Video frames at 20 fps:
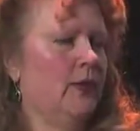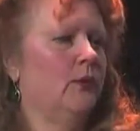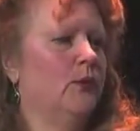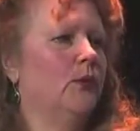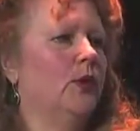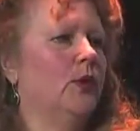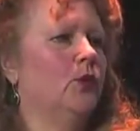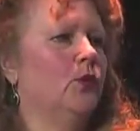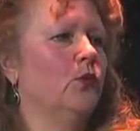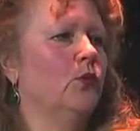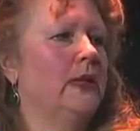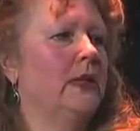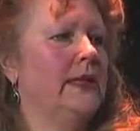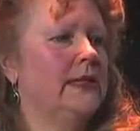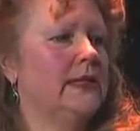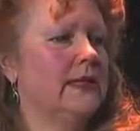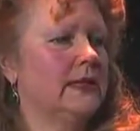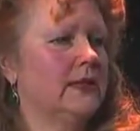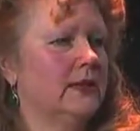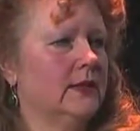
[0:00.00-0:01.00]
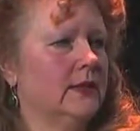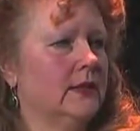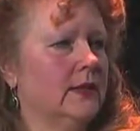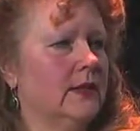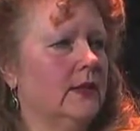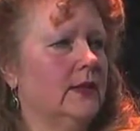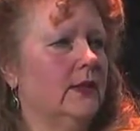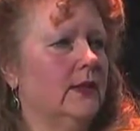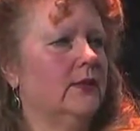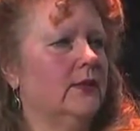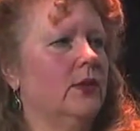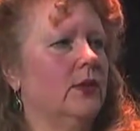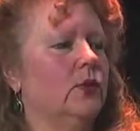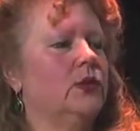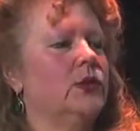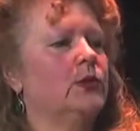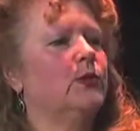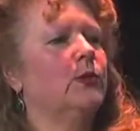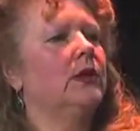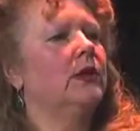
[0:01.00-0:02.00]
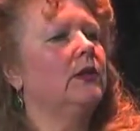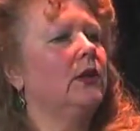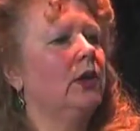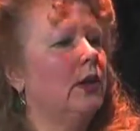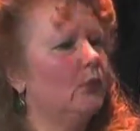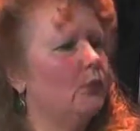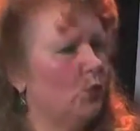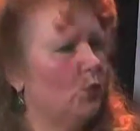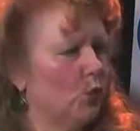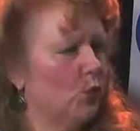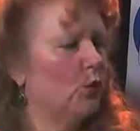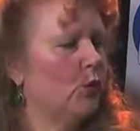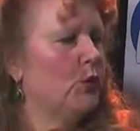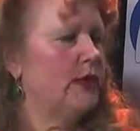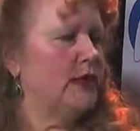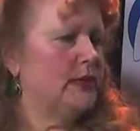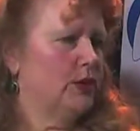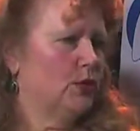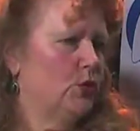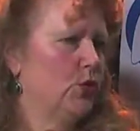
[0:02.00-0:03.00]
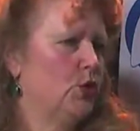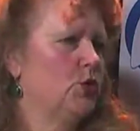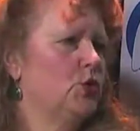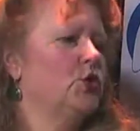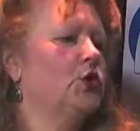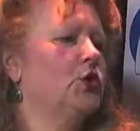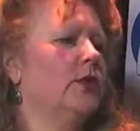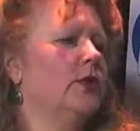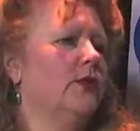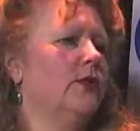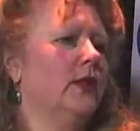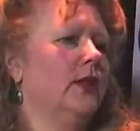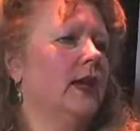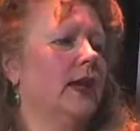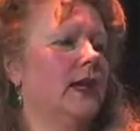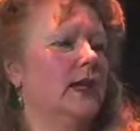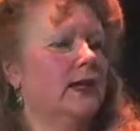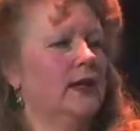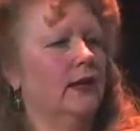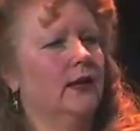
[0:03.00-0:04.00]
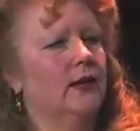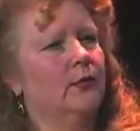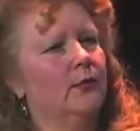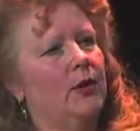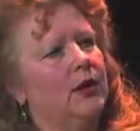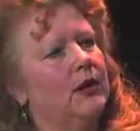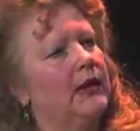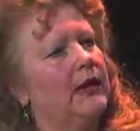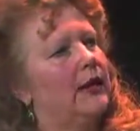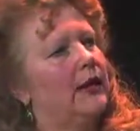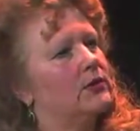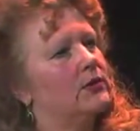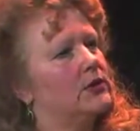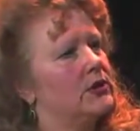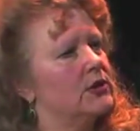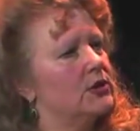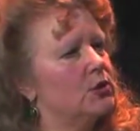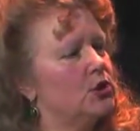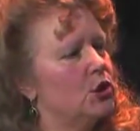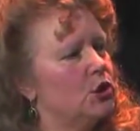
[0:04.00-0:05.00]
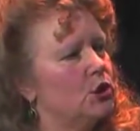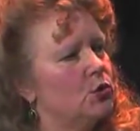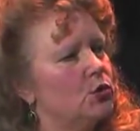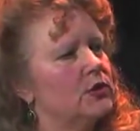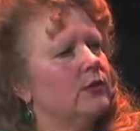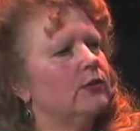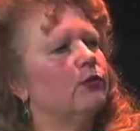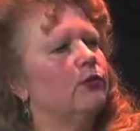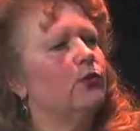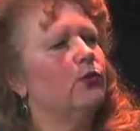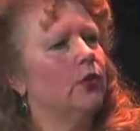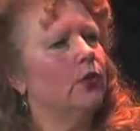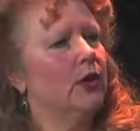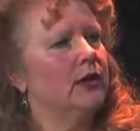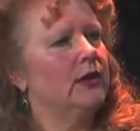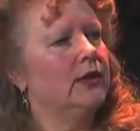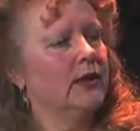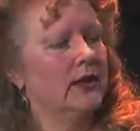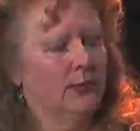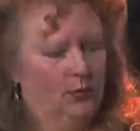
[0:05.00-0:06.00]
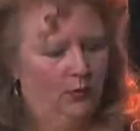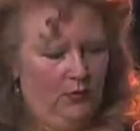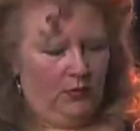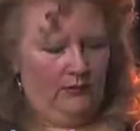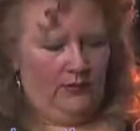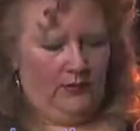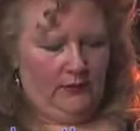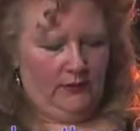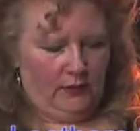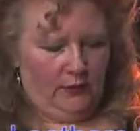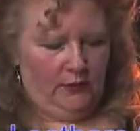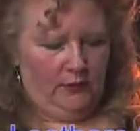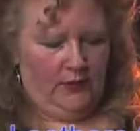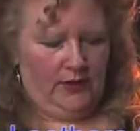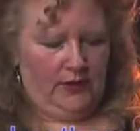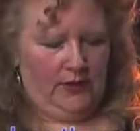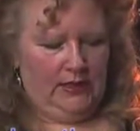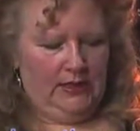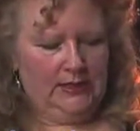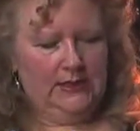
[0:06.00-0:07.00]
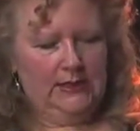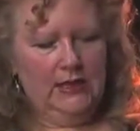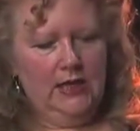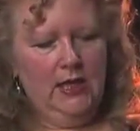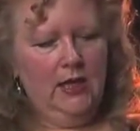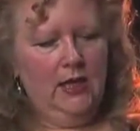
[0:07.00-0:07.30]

But recently, there has been a lot more research that allows us to use it for a number of other things.